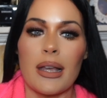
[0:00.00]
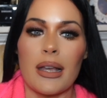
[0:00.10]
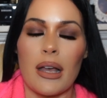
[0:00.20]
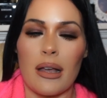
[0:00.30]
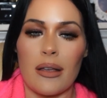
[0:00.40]

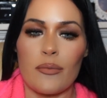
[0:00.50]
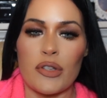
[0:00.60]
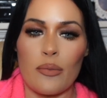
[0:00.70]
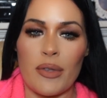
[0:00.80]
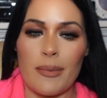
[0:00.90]
Um,
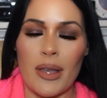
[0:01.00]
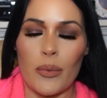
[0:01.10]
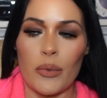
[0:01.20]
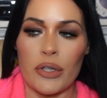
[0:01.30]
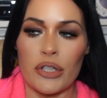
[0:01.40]
so maybe I
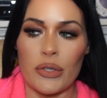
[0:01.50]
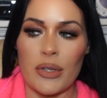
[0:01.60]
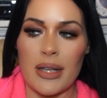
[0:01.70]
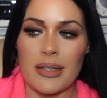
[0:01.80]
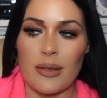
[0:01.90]
will do
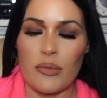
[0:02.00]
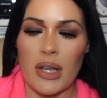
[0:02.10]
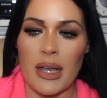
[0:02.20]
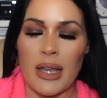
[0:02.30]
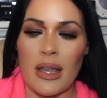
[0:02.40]
that
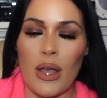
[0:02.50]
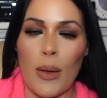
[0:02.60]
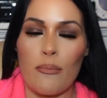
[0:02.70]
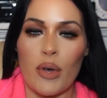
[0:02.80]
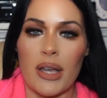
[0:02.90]
someday.
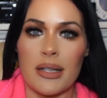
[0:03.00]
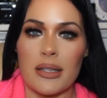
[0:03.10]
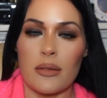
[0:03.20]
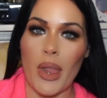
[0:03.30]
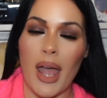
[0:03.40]

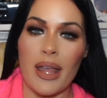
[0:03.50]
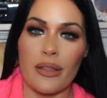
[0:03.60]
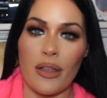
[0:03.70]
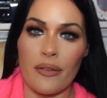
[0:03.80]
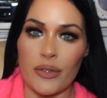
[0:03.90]
But I
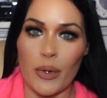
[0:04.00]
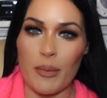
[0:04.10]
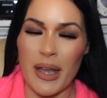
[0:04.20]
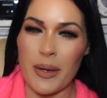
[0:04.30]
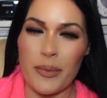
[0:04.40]
love doing
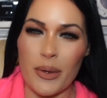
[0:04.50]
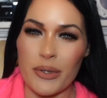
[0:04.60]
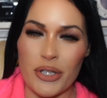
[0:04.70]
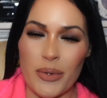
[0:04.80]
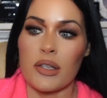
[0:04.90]
makeup though
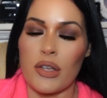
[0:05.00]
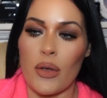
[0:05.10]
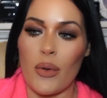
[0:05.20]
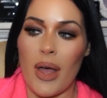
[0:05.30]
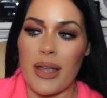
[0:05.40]
too.
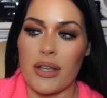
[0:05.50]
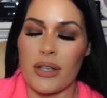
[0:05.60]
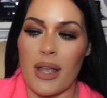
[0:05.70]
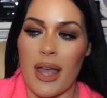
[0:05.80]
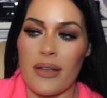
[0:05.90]
So I,
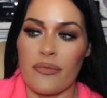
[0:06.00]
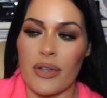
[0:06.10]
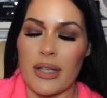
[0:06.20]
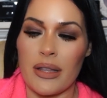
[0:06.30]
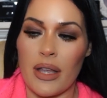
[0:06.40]
I
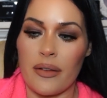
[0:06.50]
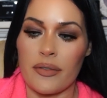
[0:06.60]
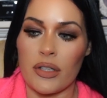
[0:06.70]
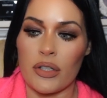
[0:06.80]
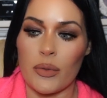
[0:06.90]
really
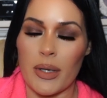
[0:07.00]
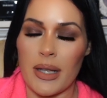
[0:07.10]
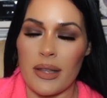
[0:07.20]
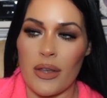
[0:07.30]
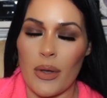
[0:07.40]
loved doing
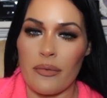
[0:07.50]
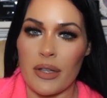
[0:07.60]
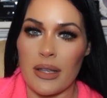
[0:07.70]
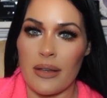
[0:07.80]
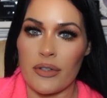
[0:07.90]
that though. I
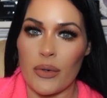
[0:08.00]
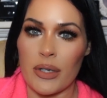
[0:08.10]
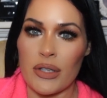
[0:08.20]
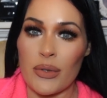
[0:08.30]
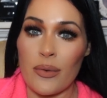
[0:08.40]
really loved
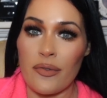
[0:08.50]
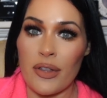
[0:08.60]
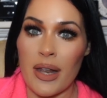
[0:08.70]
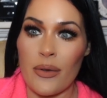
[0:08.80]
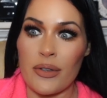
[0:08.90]
going to school for
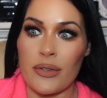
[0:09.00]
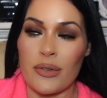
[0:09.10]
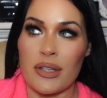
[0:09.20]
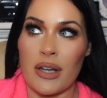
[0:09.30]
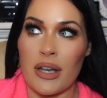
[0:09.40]
that. I also
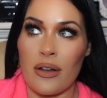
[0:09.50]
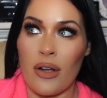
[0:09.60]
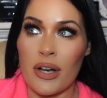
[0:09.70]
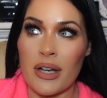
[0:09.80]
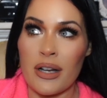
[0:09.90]
studied
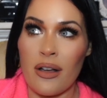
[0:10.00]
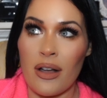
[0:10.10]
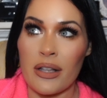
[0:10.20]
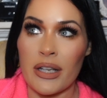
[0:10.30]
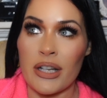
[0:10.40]
art in
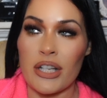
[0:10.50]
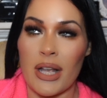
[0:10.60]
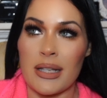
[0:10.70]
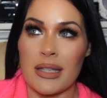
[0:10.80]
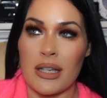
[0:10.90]
college.
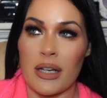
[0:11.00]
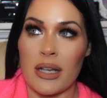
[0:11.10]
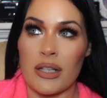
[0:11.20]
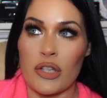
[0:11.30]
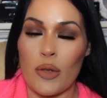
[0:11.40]
I
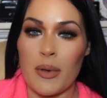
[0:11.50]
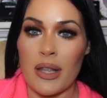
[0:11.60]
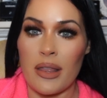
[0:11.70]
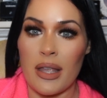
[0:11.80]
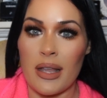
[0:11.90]
studied so
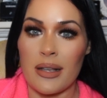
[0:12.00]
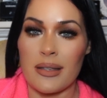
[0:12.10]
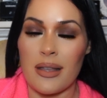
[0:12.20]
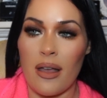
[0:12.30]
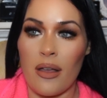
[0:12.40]
many
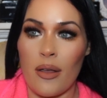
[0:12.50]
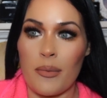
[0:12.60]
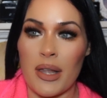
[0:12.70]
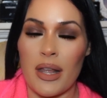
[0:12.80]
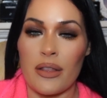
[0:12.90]
things
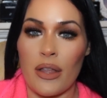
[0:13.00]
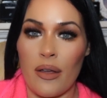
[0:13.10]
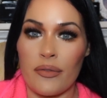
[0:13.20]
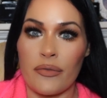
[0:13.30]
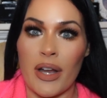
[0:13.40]
um, that I
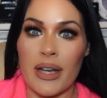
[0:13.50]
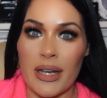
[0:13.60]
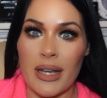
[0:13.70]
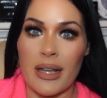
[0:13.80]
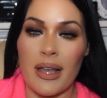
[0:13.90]
loved,
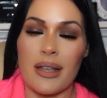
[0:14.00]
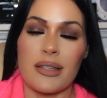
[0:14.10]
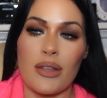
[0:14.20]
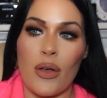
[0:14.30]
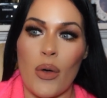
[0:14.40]
writing.
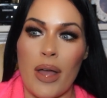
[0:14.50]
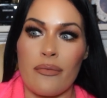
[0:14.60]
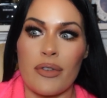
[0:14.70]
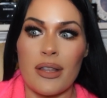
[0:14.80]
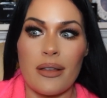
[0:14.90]
So I
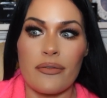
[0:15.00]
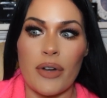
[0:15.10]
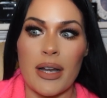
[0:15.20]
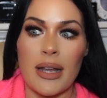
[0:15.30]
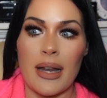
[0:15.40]
really loved
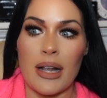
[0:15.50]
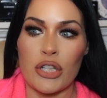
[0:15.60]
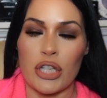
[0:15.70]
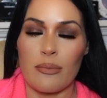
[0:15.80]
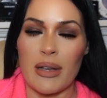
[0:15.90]
writing, and
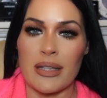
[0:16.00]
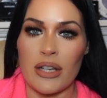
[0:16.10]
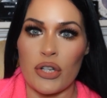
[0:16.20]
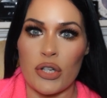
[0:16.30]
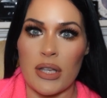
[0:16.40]
actually my
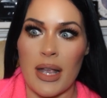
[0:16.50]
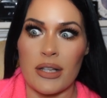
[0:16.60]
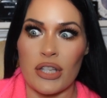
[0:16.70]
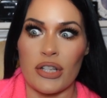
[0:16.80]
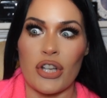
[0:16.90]
teachers
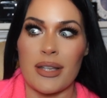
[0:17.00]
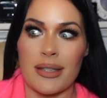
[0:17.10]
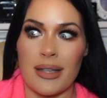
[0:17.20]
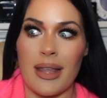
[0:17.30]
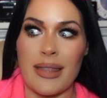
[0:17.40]
had
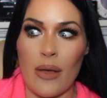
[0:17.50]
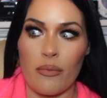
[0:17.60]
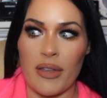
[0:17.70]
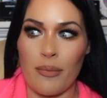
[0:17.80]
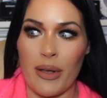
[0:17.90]
suggested that that
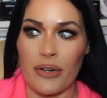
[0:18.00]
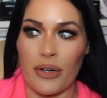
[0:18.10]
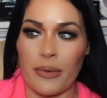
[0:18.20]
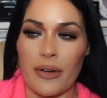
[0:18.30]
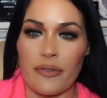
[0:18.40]
would be a better
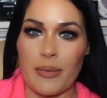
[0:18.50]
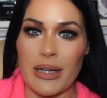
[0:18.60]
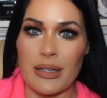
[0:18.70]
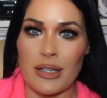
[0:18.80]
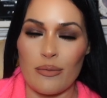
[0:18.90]
career for
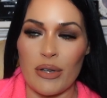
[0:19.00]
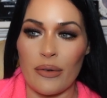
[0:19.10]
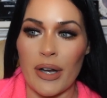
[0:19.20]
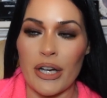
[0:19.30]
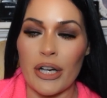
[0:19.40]
me, is to be a
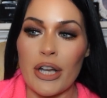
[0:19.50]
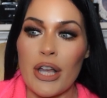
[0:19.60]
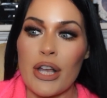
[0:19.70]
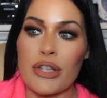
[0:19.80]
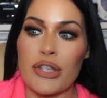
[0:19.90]
writer.
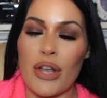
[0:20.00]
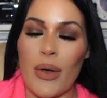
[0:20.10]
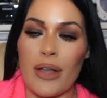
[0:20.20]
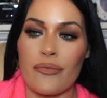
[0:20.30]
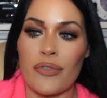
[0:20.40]
So
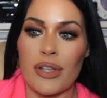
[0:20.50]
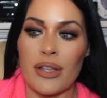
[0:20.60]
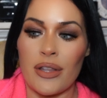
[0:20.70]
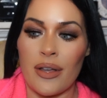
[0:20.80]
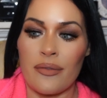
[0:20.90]
I
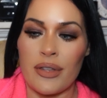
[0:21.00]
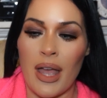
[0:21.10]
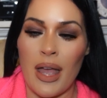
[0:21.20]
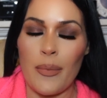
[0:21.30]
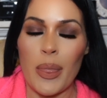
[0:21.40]
really loved
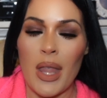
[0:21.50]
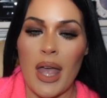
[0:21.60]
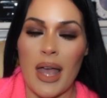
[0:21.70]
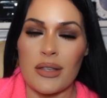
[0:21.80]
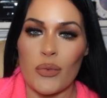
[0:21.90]
that
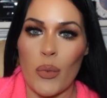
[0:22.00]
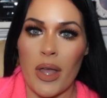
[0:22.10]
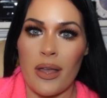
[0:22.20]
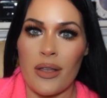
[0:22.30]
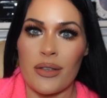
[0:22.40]
as
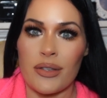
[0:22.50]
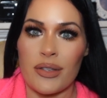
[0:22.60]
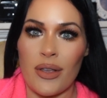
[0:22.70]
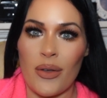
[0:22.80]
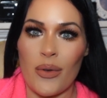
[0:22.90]
well.
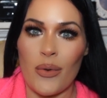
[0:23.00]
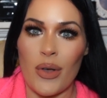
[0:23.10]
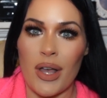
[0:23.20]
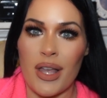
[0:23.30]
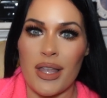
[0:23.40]

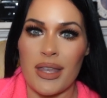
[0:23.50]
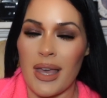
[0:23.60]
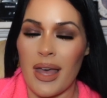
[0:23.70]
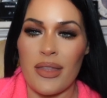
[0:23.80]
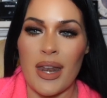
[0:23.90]
So
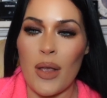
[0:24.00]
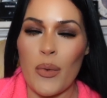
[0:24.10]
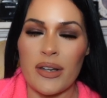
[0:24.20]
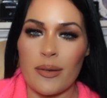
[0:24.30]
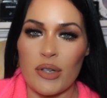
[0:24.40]
yeah, then I
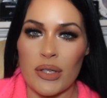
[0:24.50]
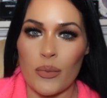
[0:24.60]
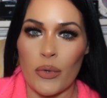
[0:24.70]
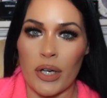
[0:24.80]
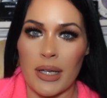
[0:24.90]
wound up
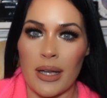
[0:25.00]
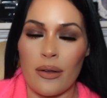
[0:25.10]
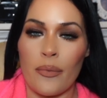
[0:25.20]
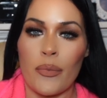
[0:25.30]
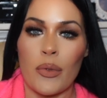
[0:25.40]
just working.